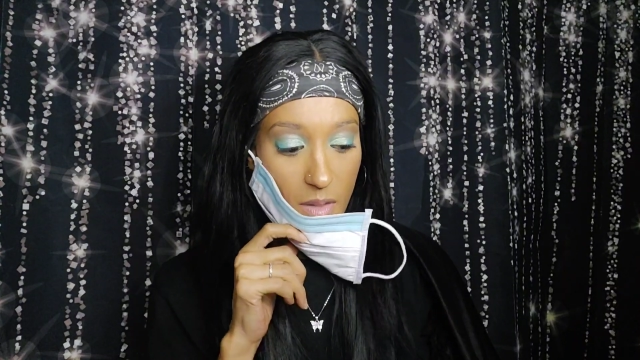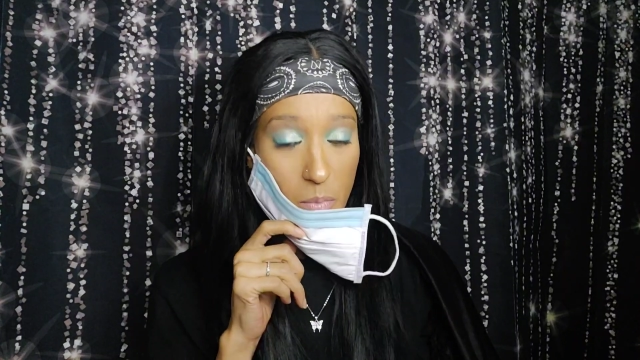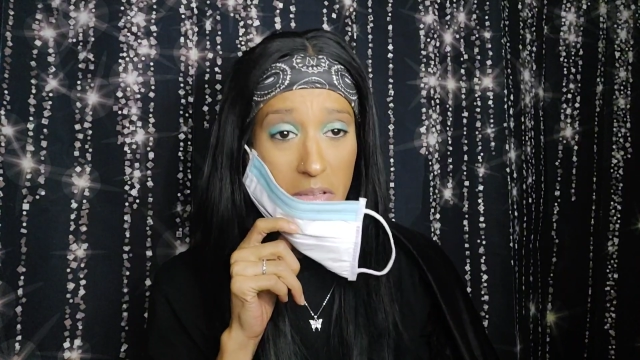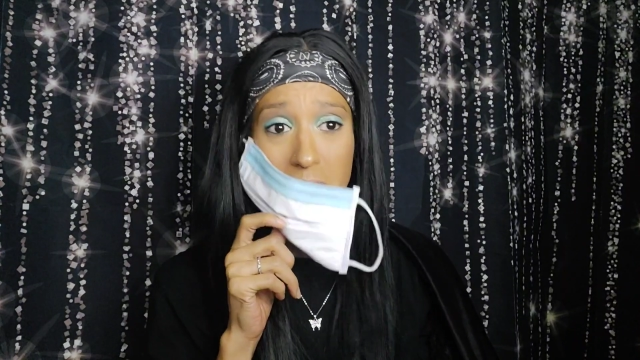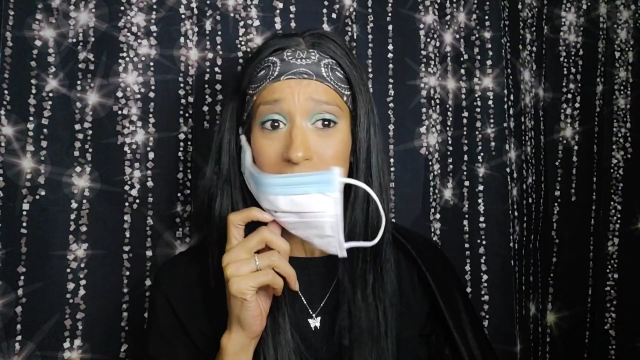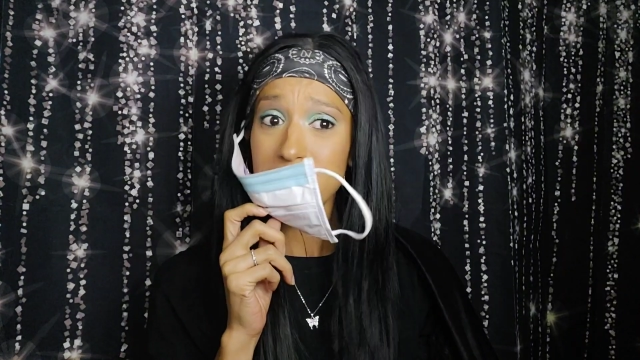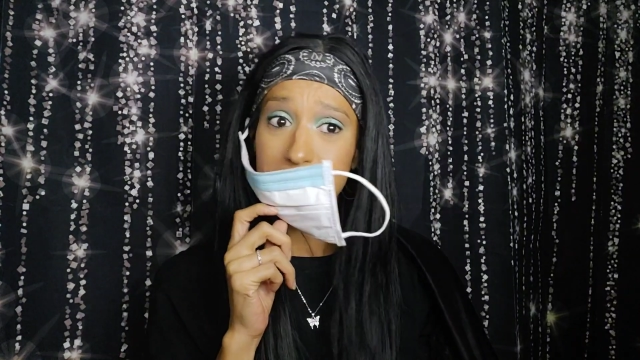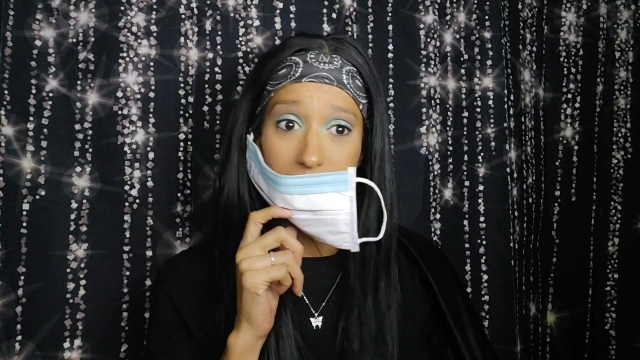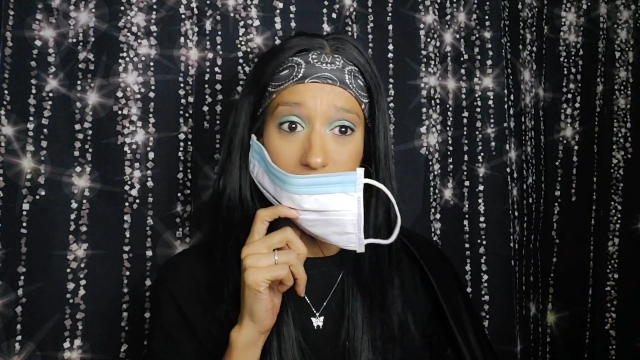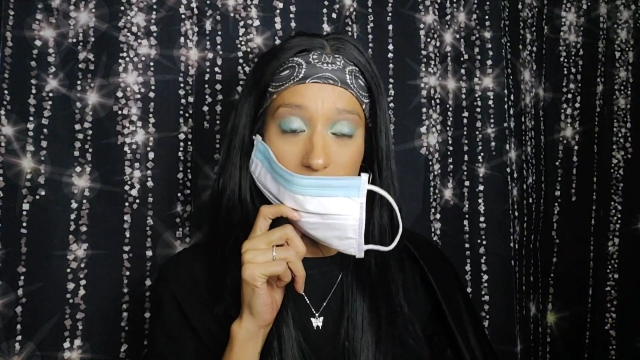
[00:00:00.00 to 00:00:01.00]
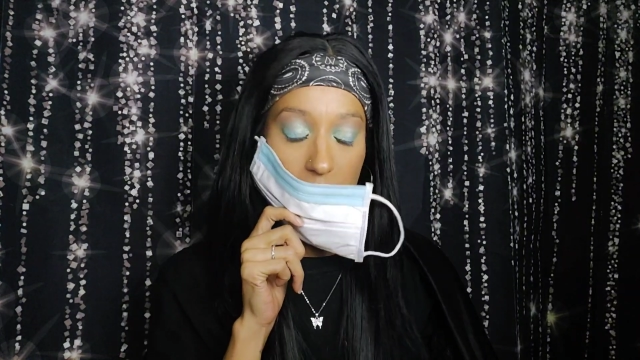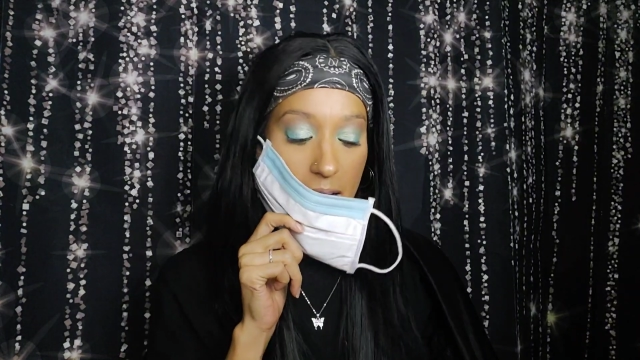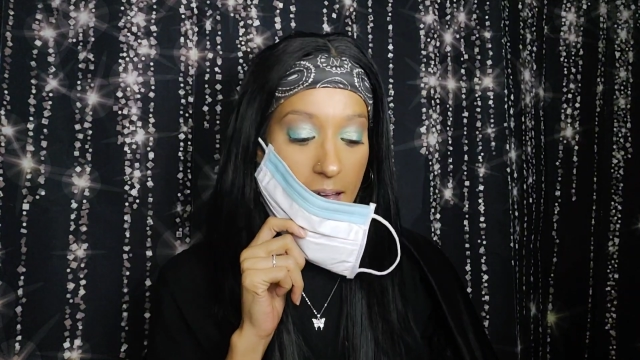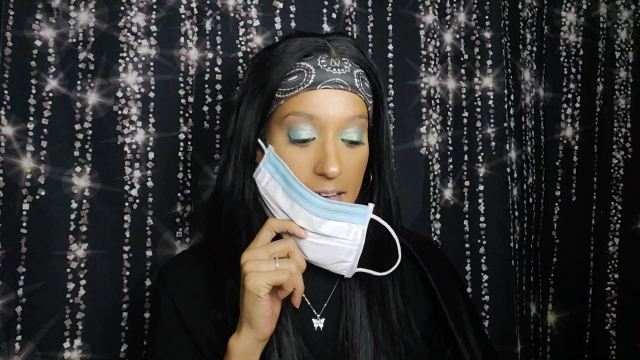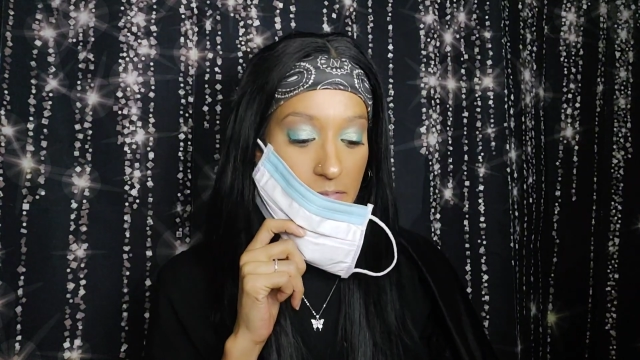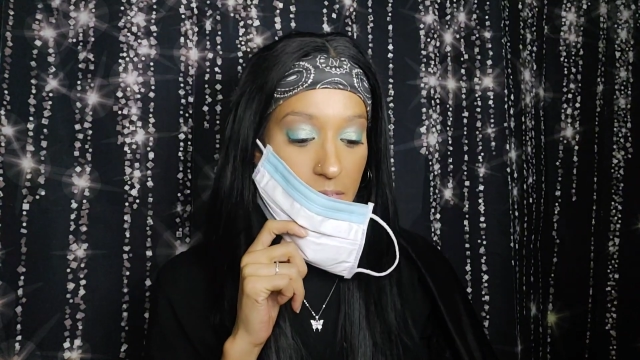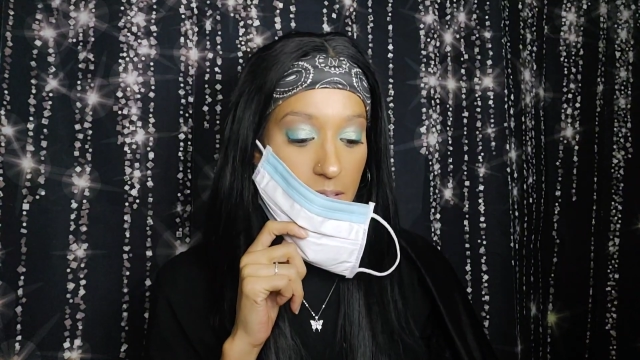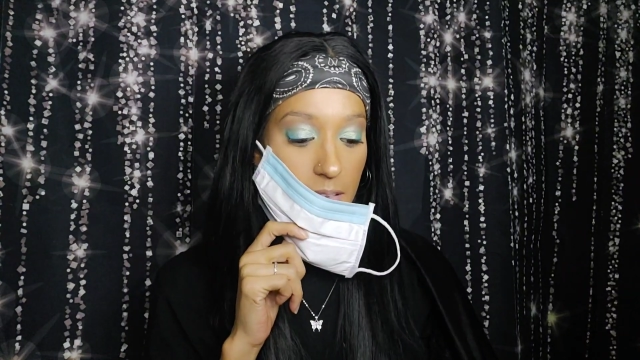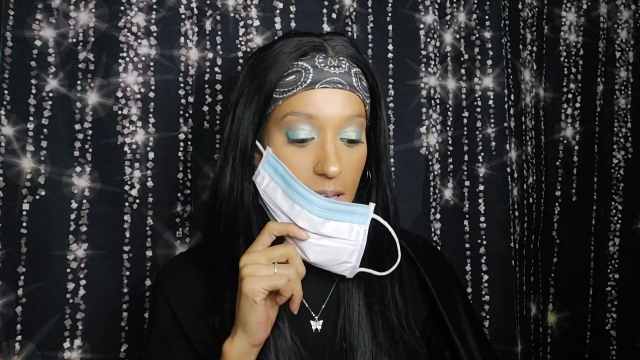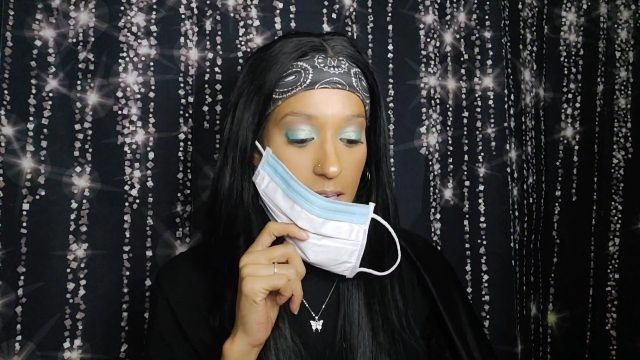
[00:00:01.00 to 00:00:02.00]
what you guys think. All right, I
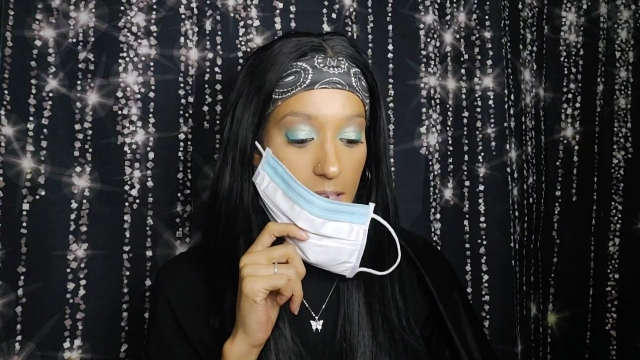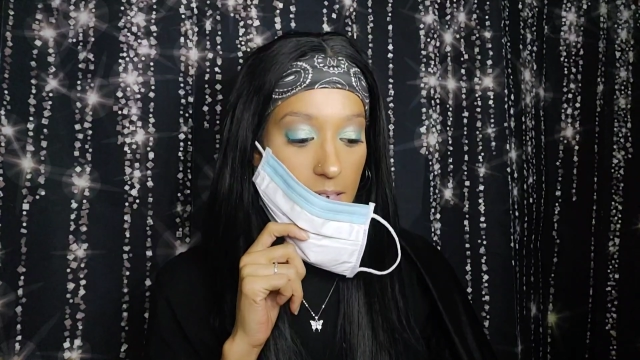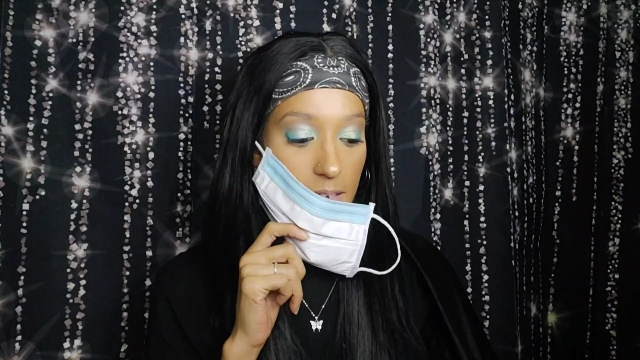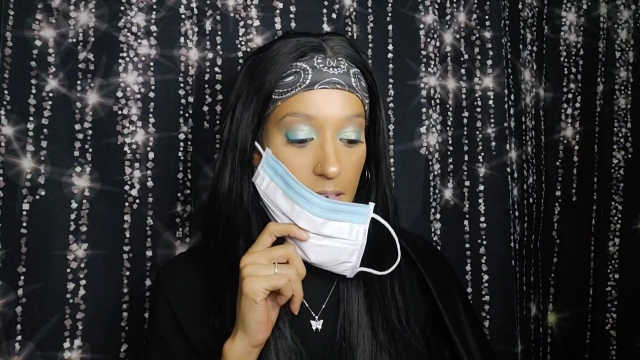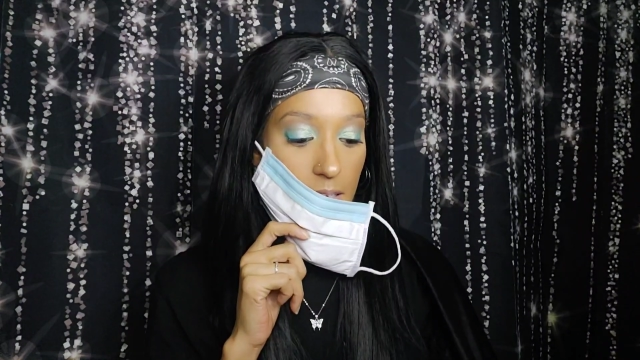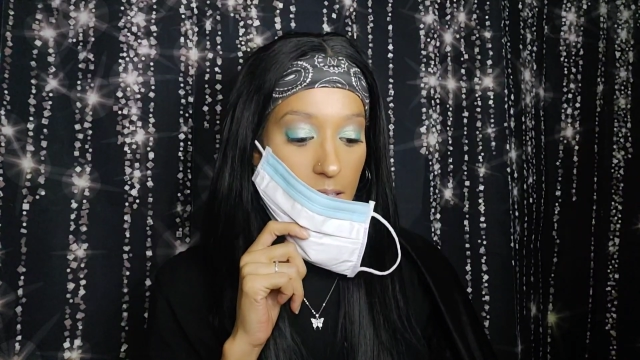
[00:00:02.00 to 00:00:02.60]
feel like,